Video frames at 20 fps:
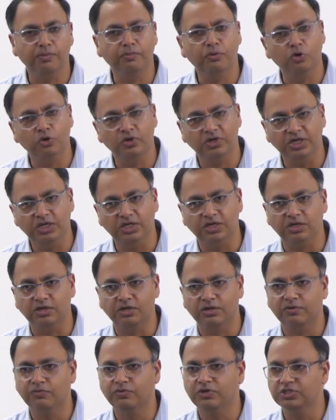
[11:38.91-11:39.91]
a
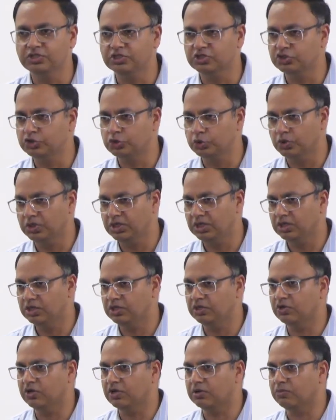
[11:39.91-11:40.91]
protein, which is doing
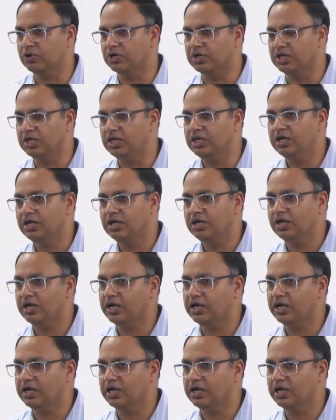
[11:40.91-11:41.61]
in your body